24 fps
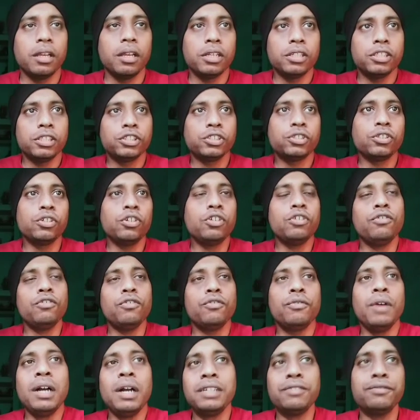So
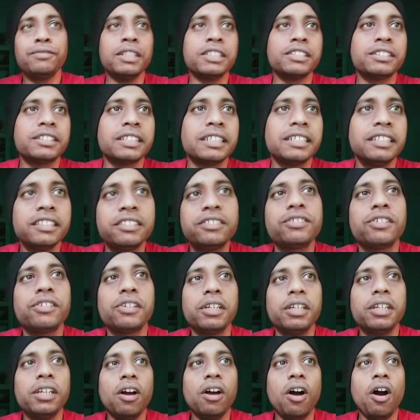what was the
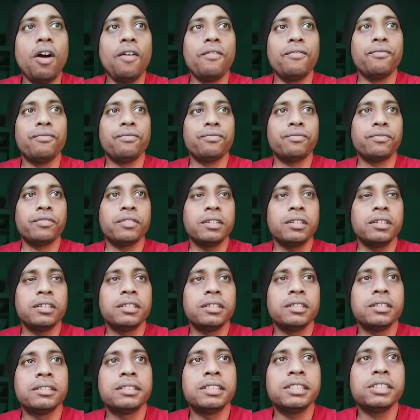history of
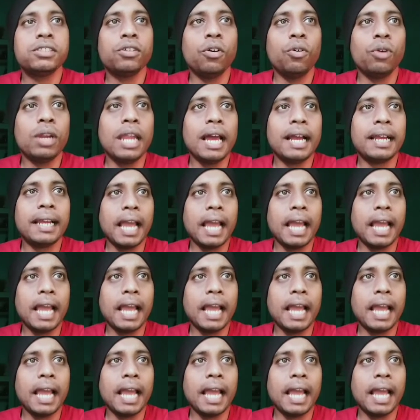this Ola